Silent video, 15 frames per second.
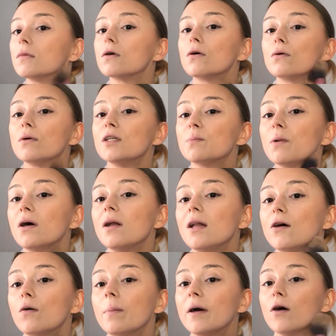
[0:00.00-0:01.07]
Always put a
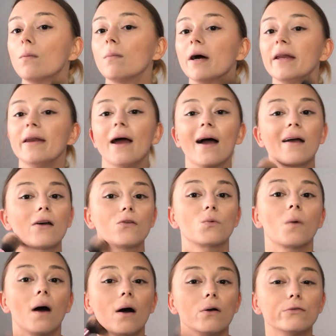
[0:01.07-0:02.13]
little bit on my neck as
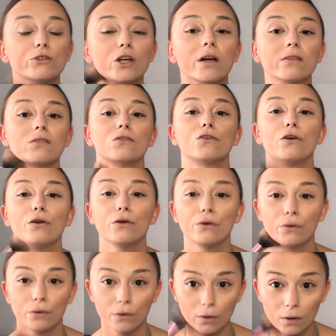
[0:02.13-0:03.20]
well, just
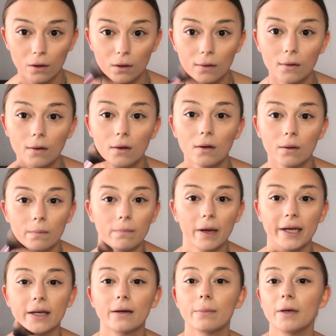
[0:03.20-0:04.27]
to
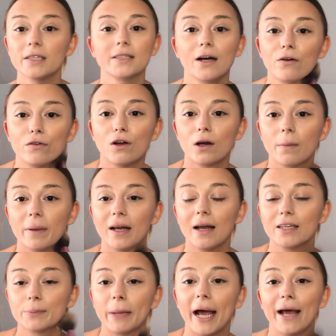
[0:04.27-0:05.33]
make myself look a bit
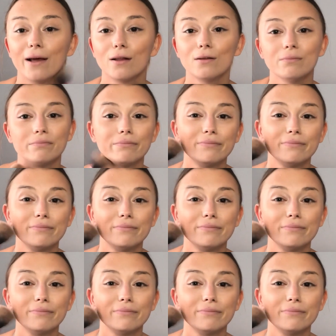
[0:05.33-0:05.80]
less pale.